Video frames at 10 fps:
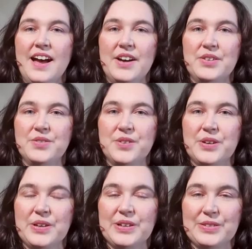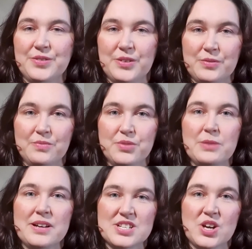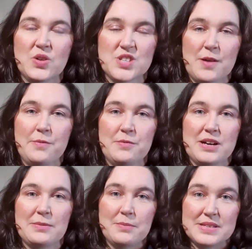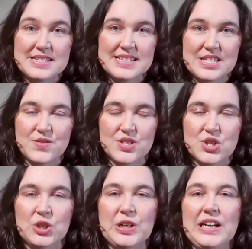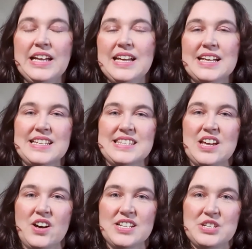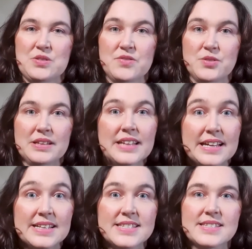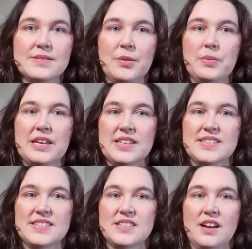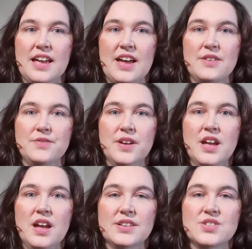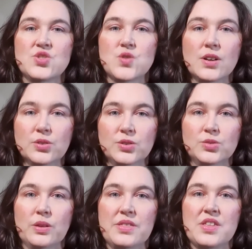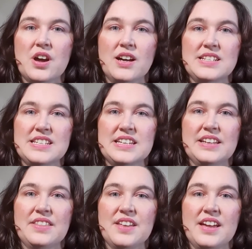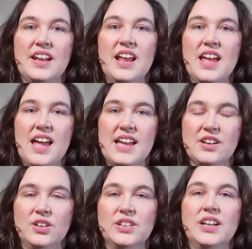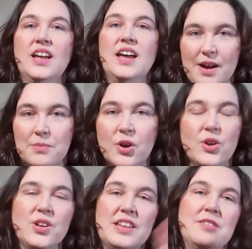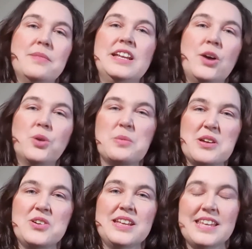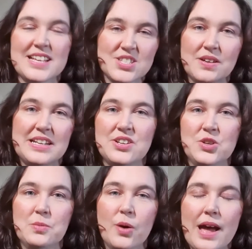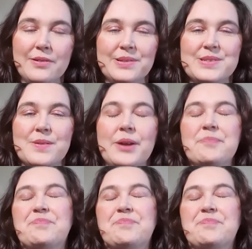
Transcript: for pretty much the whole time I've been running my business, that's for sure, is the idea of doing less, because I have struggled with the idea that, hang on, I'm not earning the money I want to be earning yet, so I need to do more hours, right?